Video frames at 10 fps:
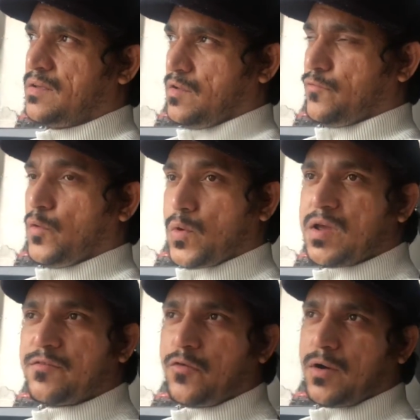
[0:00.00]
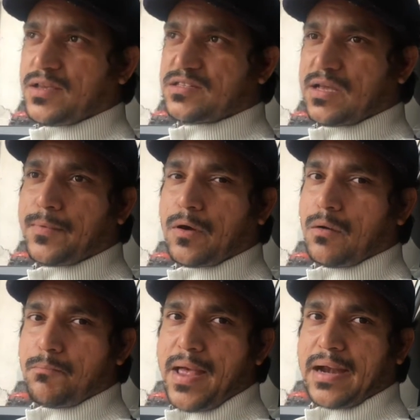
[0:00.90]
if you're looking for a
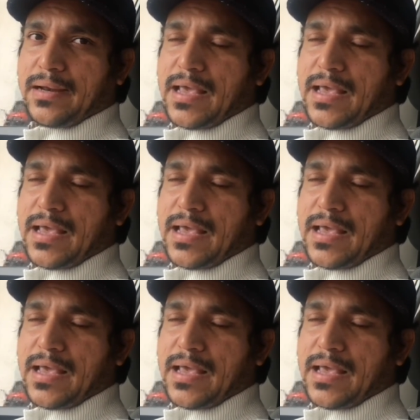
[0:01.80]
subcompact